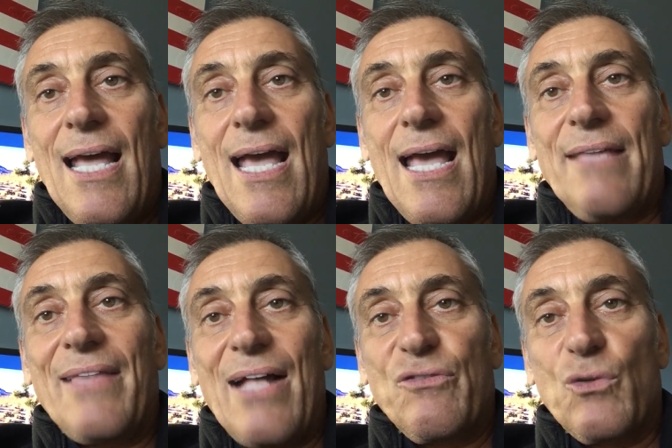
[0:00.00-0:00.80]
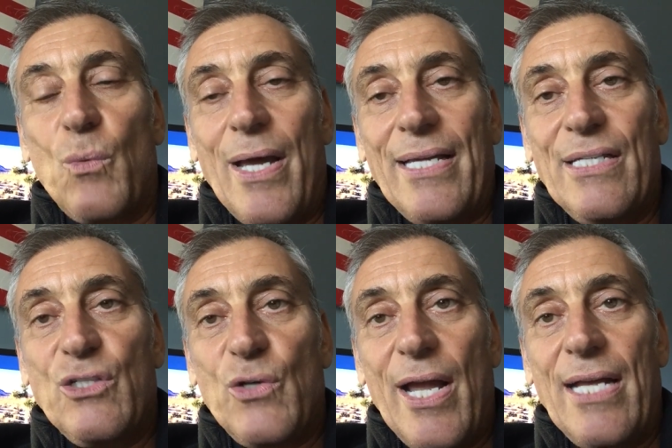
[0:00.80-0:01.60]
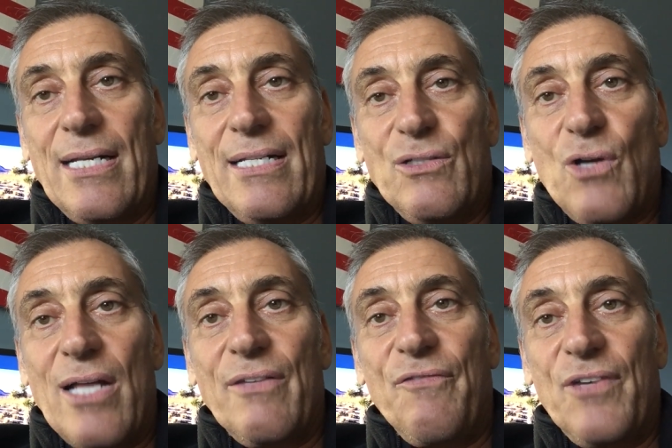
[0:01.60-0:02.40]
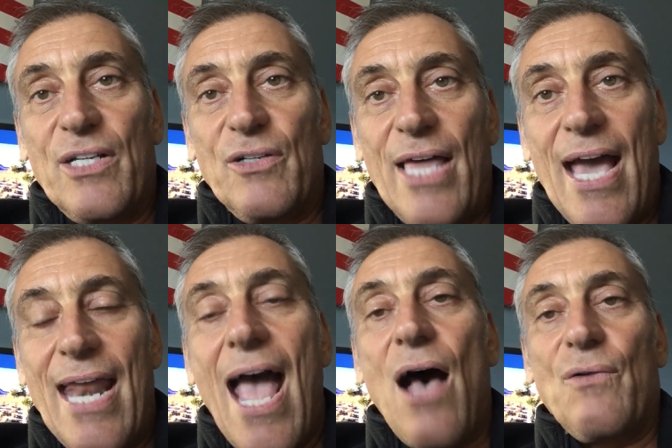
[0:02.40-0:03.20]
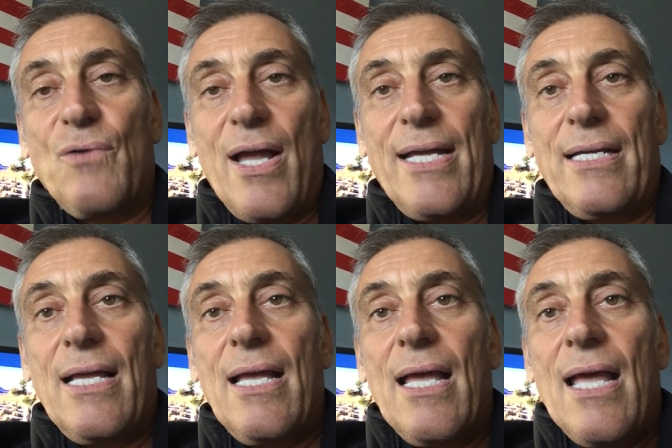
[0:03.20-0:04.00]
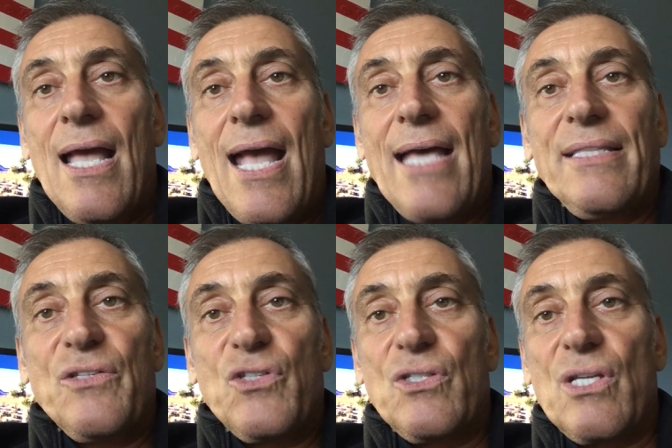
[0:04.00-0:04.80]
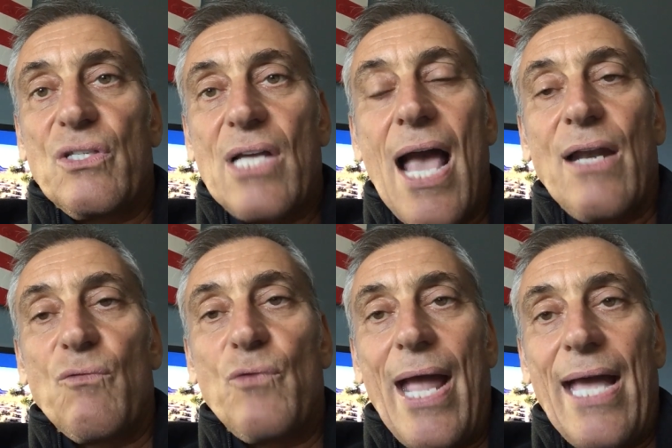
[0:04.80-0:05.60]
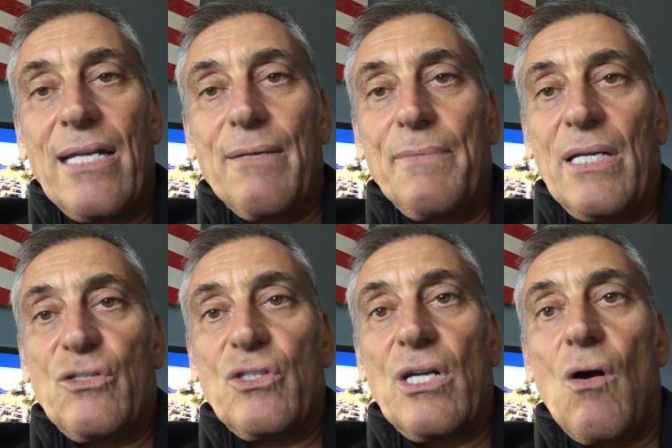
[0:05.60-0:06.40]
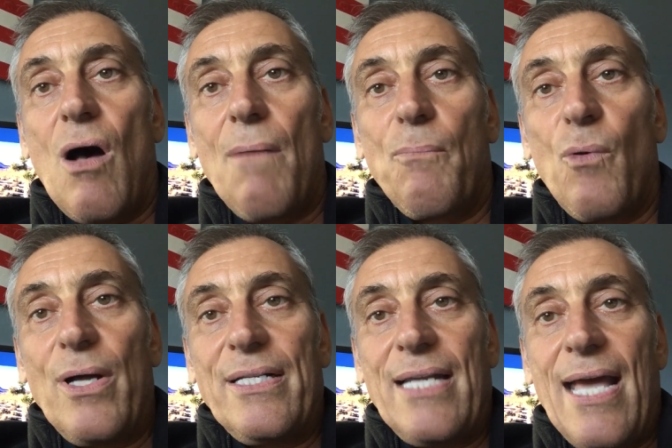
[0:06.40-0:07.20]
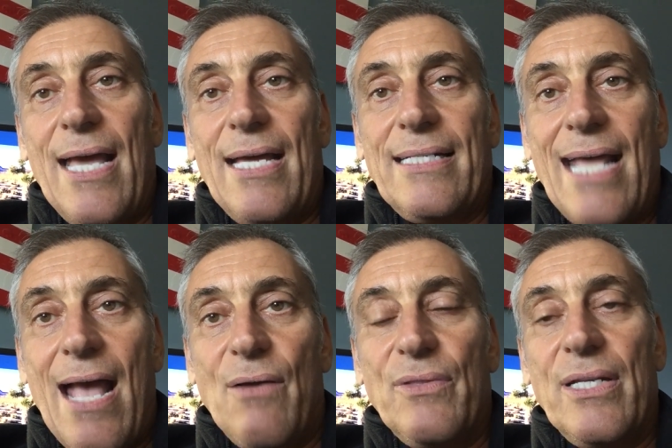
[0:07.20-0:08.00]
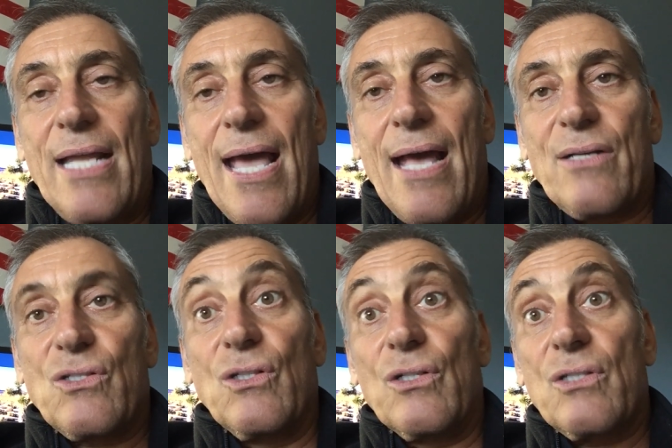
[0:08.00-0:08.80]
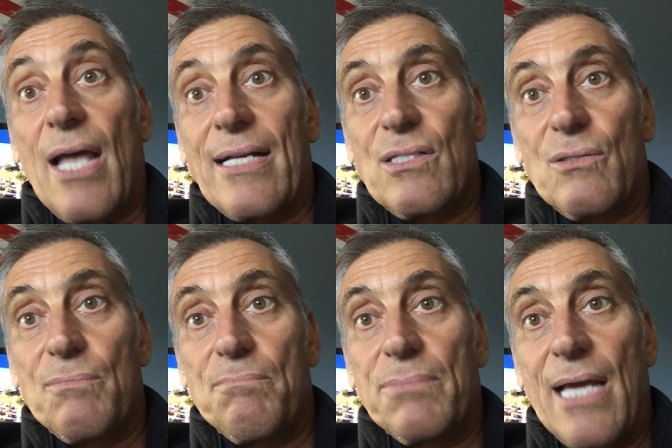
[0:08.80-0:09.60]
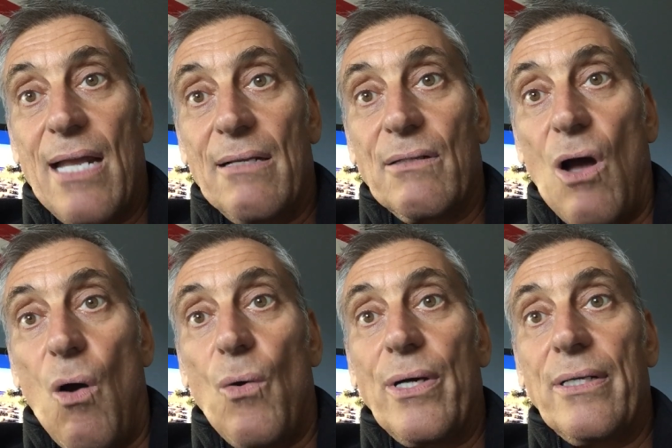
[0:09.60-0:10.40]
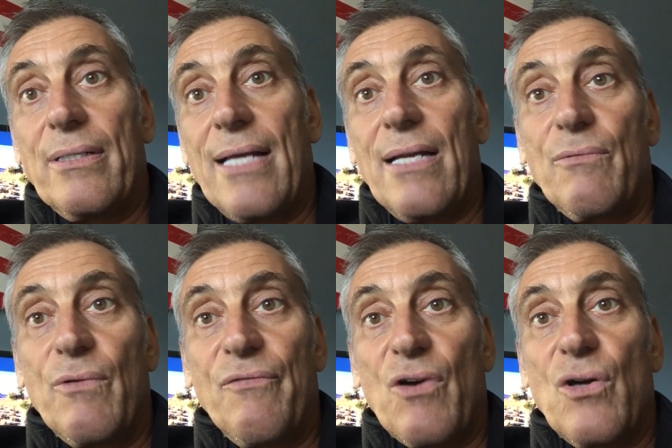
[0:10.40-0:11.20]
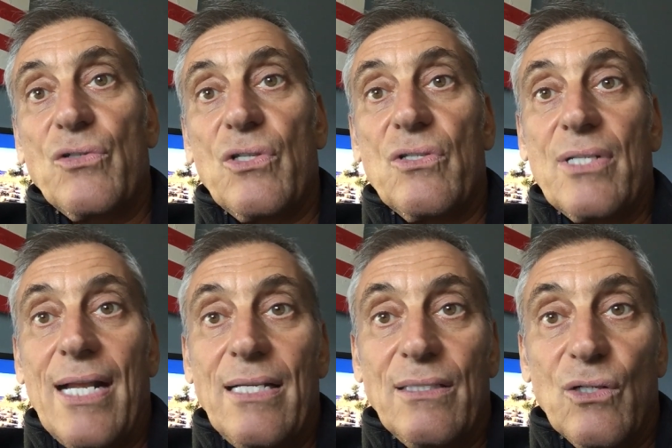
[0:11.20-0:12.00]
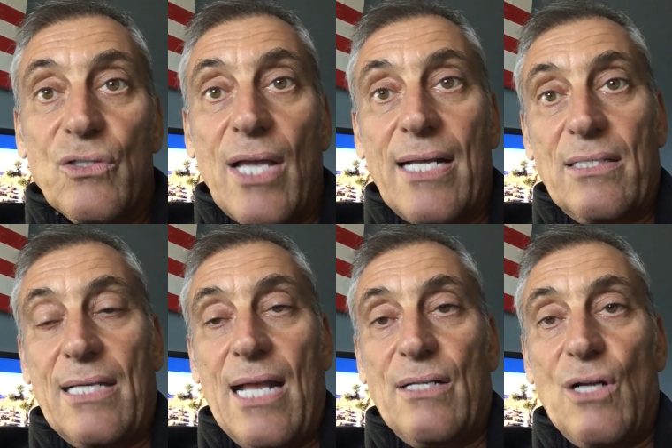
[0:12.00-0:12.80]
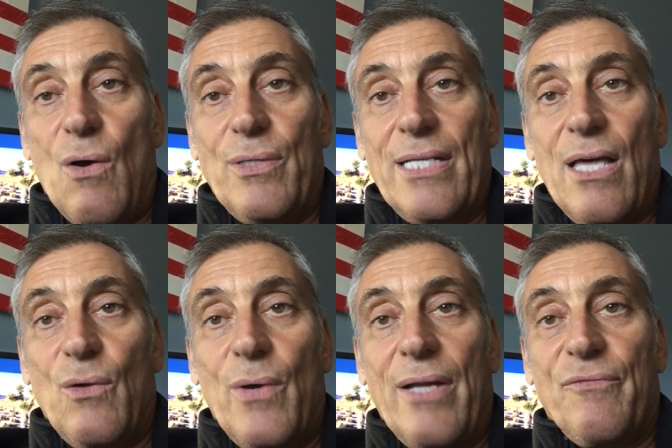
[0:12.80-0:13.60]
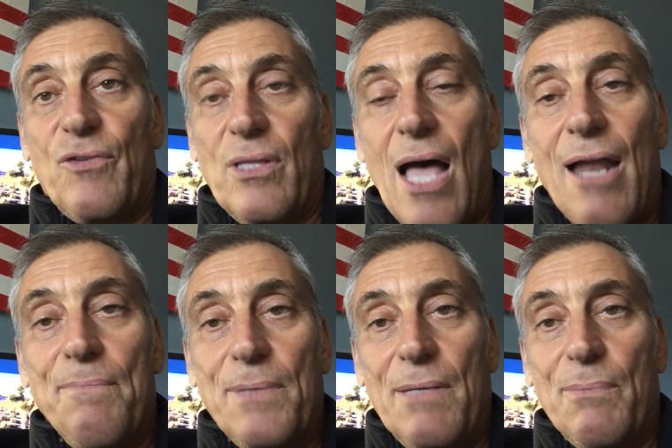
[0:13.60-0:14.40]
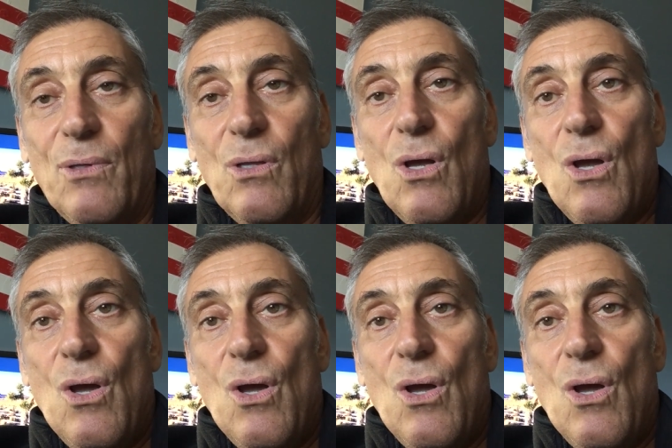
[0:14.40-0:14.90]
And that's the way he traded. He tried to figure that out, right? And this is this kind of randomness, you know, up one day, down the next, looks like it's getting going, and then it reverses, and then it looks like it's getting going the other way. And for a lot of people,